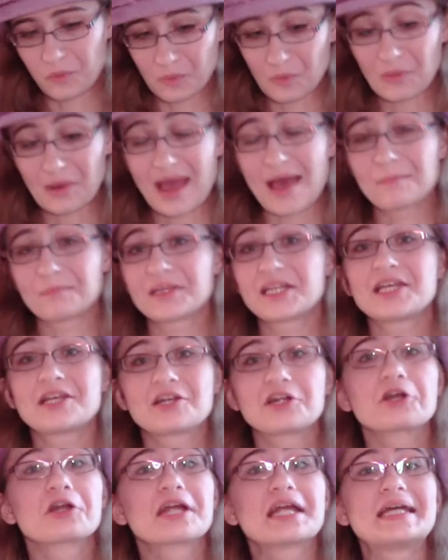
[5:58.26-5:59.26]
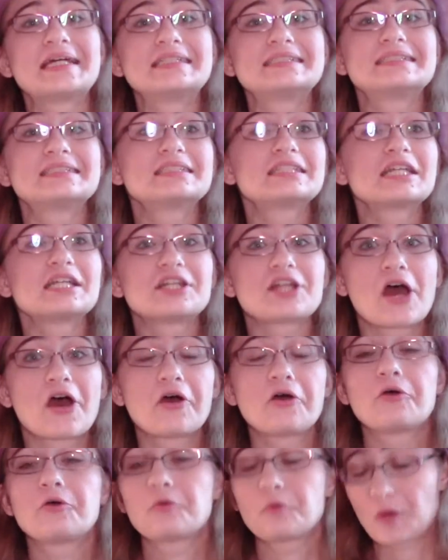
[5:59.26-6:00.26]
am curious to
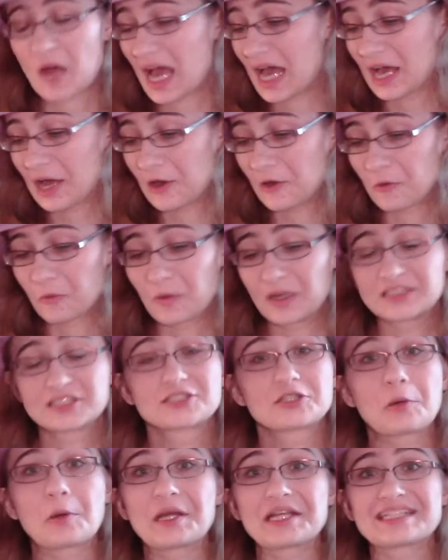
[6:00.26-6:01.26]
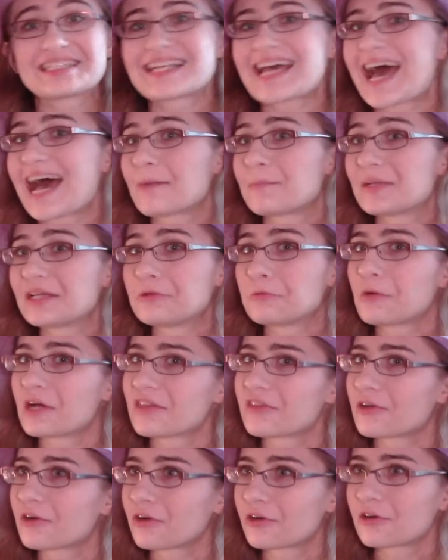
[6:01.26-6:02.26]
know what's going to happen
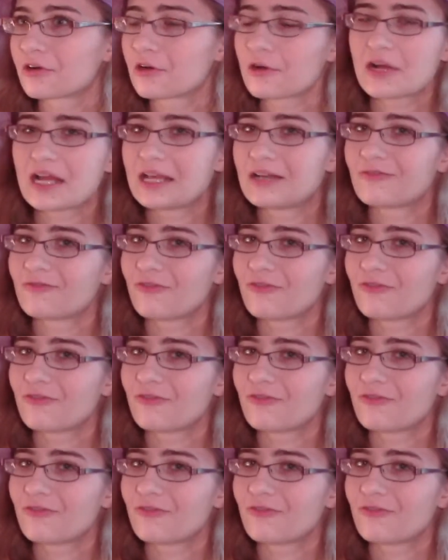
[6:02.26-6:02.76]
with her in